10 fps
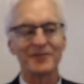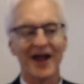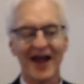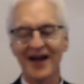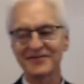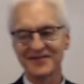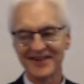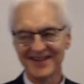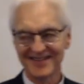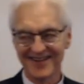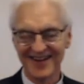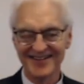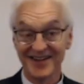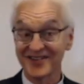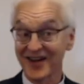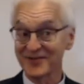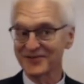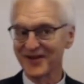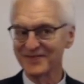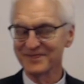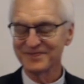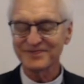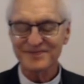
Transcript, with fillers: behalf, right? That's kind of fun.